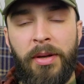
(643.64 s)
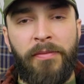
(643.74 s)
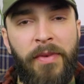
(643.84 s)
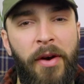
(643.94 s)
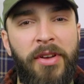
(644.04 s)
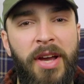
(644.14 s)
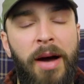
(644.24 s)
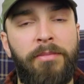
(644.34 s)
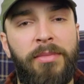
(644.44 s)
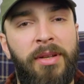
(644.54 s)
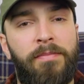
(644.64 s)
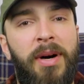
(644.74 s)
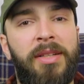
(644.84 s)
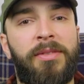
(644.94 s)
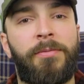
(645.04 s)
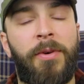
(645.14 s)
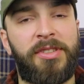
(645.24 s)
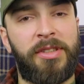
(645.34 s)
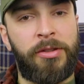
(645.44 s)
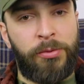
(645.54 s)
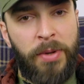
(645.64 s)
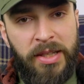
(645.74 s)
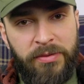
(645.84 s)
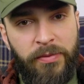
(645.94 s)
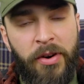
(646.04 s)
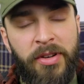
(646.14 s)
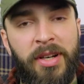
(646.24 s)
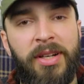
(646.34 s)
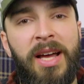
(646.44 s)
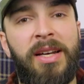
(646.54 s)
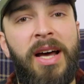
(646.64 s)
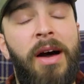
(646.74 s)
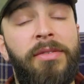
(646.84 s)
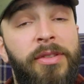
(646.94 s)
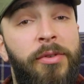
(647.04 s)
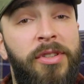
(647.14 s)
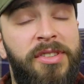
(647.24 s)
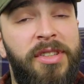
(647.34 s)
very humble but was a great warrior and afterwards